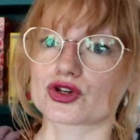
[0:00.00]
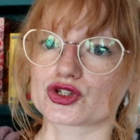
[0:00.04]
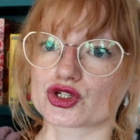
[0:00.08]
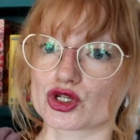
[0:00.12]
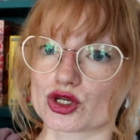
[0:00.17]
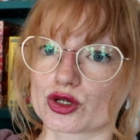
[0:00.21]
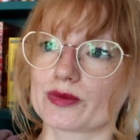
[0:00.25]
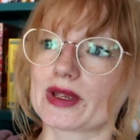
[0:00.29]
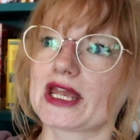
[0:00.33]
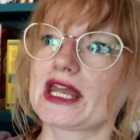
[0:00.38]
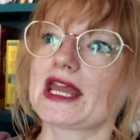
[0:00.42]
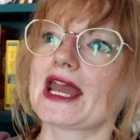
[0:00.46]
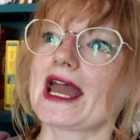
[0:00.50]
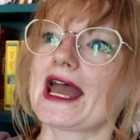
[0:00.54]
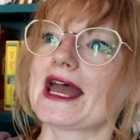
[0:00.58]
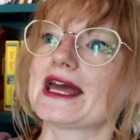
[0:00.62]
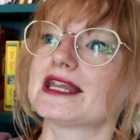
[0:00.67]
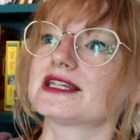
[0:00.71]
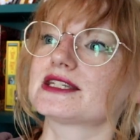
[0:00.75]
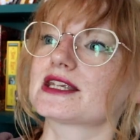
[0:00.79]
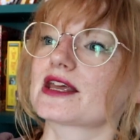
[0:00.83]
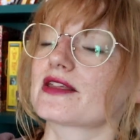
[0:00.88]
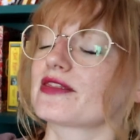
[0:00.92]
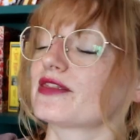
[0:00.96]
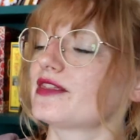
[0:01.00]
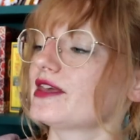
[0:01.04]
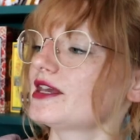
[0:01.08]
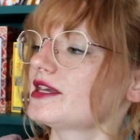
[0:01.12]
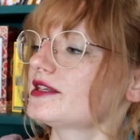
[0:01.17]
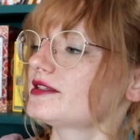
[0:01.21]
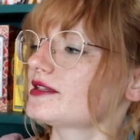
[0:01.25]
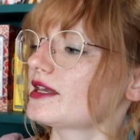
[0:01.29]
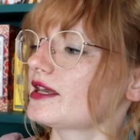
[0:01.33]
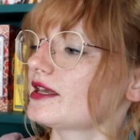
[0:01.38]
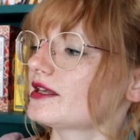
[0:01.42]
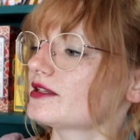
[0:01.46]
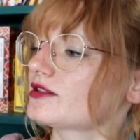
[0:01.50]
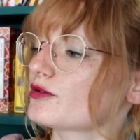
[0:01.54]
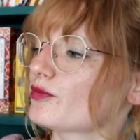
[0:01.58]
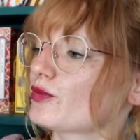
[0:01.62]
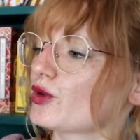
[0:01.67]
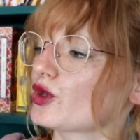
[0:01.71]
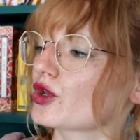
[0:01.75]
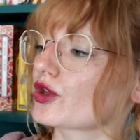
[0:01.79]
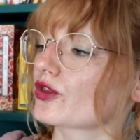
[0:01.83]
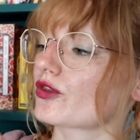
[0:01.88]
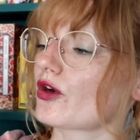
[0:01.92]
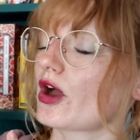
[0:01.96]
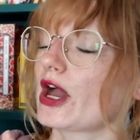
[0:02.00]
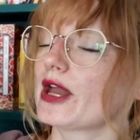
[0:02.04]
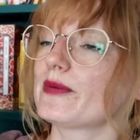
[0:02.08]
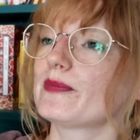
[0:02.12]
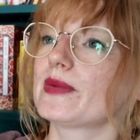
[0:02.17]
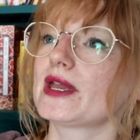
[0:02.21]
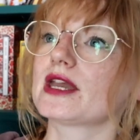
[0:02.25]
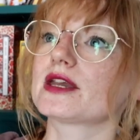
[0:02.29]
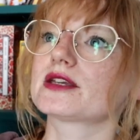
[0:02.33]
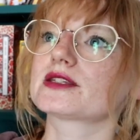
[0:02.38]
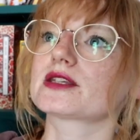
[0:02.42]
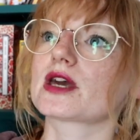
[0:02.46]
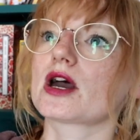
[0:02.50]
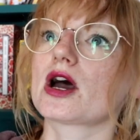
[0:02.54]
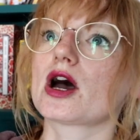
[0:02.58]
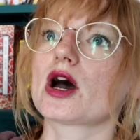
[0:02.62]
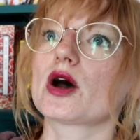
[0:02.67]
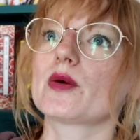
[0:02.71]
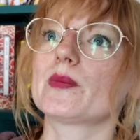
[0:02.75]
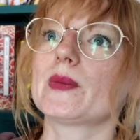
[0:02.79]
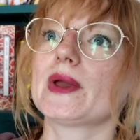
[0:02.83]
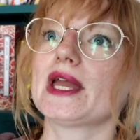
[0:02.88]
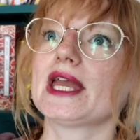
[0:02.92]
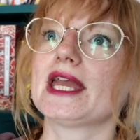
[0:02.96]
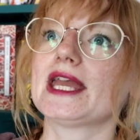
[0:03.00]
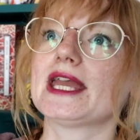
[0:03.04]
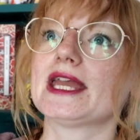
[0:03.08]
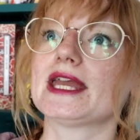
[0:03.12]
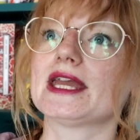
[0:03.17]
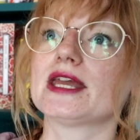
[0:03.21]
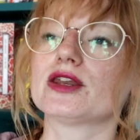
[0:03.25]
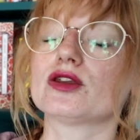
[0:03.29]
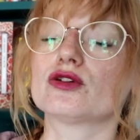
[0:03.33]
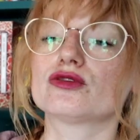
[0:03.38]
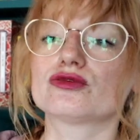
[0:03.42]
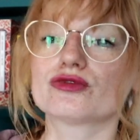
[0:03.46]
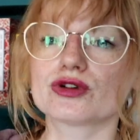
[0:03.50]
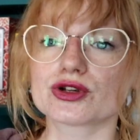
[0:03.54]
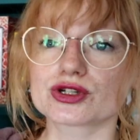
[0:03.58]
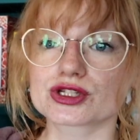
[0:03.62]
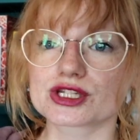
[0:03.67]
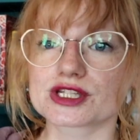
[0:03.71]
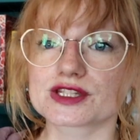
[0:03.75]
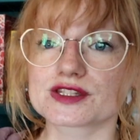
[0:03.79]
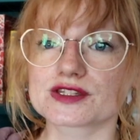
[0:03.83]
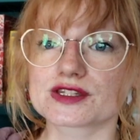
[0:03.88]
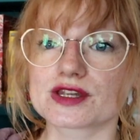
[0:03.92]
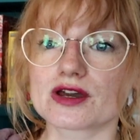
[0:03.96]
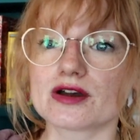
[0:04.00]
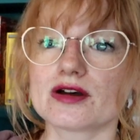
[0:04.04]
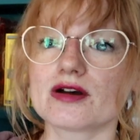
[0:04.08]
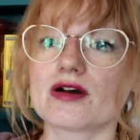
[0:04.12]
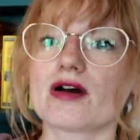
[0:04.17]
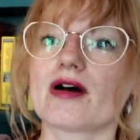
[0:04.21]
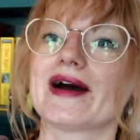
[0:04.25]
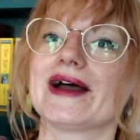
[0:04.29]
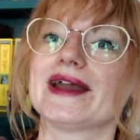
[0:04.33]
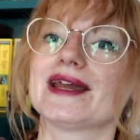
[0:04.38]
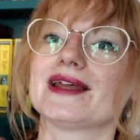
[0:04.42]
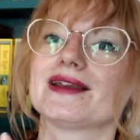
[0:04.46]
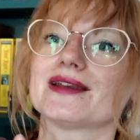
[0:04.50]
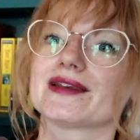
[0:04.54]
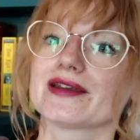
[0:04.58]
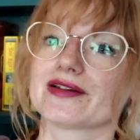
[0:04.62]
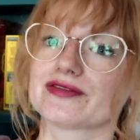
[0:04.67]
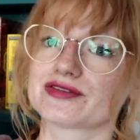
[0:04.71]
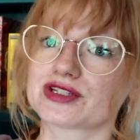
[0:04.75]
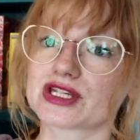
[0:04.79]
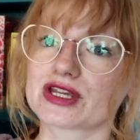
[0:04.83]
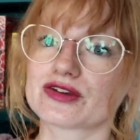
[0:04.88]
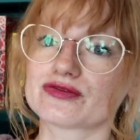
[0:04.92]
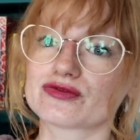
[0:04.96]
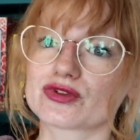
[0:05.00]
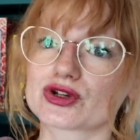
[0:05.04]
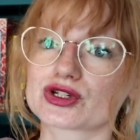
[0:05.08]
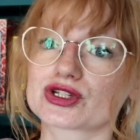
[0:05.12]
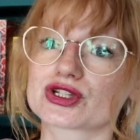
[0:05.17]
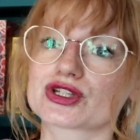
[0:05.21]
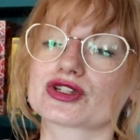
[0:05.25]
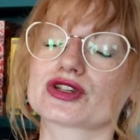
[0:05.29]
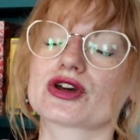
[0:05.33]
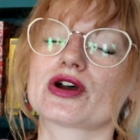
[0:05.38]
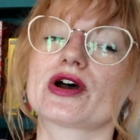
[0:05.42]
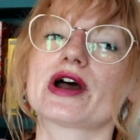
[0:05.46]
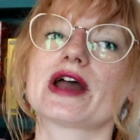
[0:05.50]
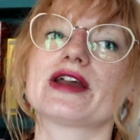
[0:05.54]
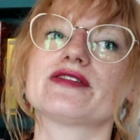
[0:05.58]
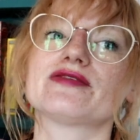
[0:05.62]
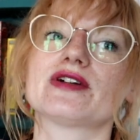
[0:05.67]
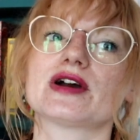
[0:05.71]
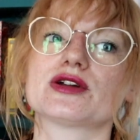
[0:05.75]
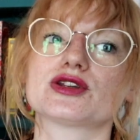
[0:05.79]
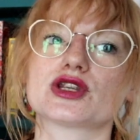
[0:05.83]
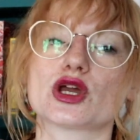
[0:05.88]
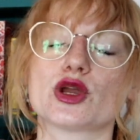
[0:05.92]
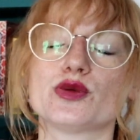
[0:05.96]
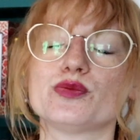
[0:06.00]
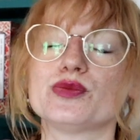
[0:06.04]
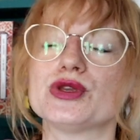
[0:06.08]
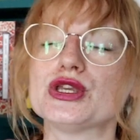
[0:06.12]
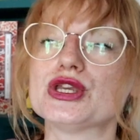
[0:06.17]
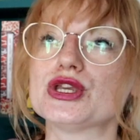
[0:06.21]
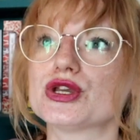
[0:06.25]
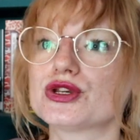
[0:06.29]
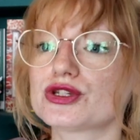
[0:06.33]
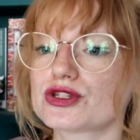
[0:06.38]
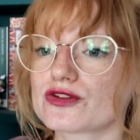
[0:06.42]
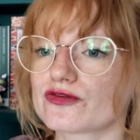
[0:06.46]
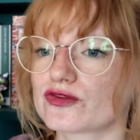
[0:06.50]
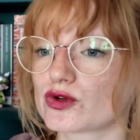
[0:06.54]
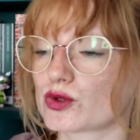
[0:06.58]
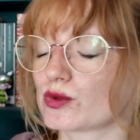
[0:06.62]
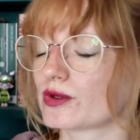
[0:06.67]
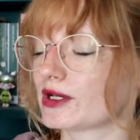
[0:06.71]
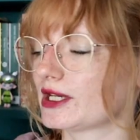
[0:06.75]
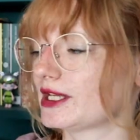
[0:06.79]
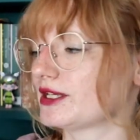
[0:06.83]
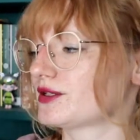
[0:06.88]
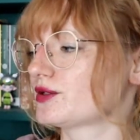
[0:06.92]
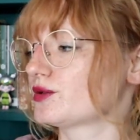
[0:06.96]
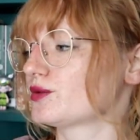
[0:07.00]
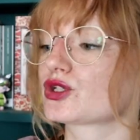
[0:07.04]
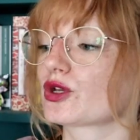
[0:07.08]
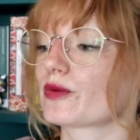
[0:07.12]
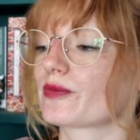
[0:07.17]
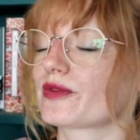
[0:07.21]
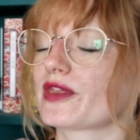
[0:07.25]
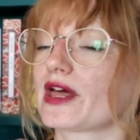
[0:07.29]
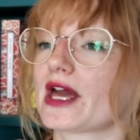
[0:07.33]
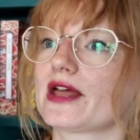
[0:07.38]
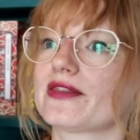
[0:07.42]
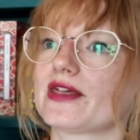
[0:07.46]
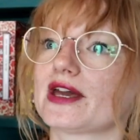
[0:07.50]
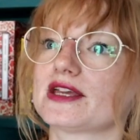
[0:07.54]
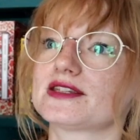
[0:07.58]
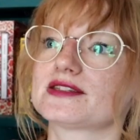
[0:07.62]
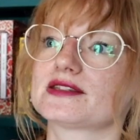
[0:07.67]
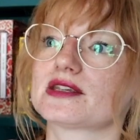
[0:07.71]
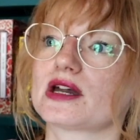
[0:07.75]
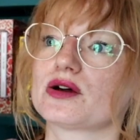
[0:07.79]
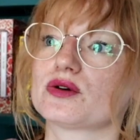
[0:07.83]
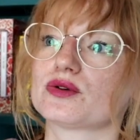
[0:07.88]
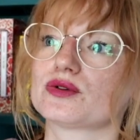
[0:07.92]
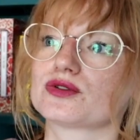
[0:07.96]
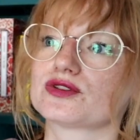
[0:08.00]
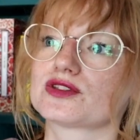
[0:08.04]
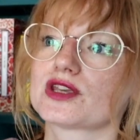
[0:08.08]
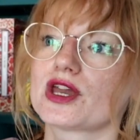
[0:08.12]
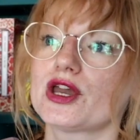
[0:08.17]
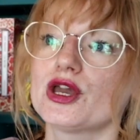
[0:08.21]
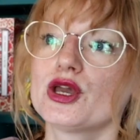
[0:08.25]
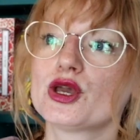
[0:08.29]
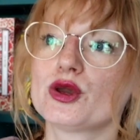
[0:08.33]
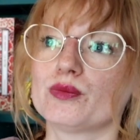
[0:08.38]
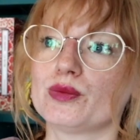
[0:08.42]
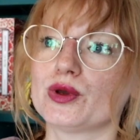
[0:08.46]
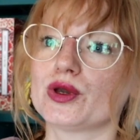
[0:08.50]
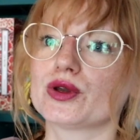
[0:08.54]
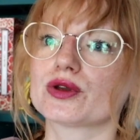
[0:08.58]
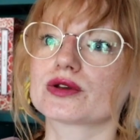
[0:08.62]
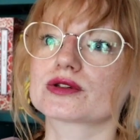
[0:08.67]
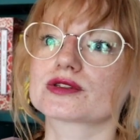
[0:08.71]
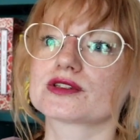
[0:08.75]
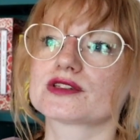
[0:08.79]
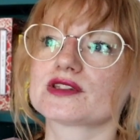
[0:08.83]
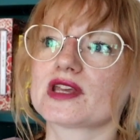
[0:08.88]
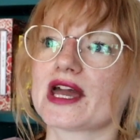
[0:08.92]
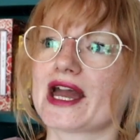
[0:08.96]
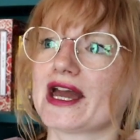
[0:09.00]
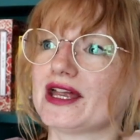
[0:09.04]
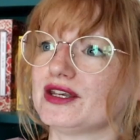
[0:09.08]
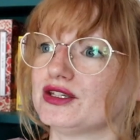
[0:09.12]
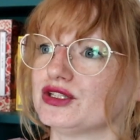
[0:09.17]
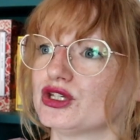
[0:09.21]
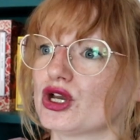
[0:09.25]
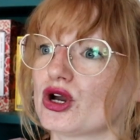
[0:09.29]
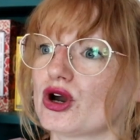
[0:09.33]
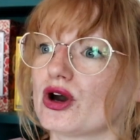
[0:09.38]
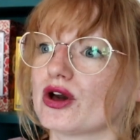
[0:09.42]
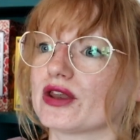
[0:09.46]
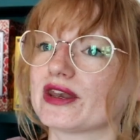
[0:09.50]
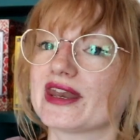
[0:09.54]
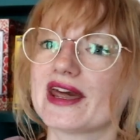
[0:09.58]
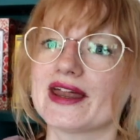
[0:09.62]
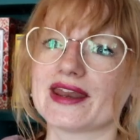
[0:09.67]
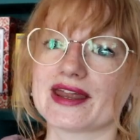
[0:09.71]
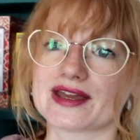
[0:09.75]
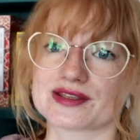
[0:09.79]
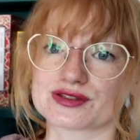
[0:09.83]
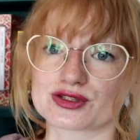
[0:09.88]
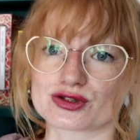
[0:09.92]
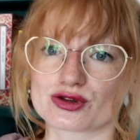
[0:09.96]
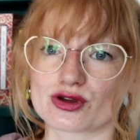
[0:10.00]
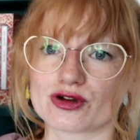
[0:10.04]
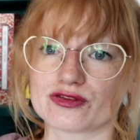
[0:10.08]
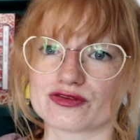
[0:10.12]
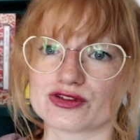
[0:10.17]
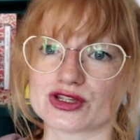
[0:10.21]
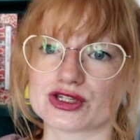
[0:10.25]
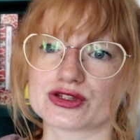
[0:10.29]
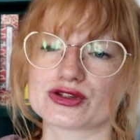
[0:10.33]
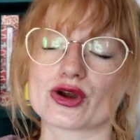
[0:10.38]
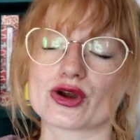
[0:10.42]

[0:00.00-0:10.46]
Kotomi, and this is a book that I picked up in Rochester. I loved it in Rochester. I found a beautiful little shop there that sells books and yarn and has a coffee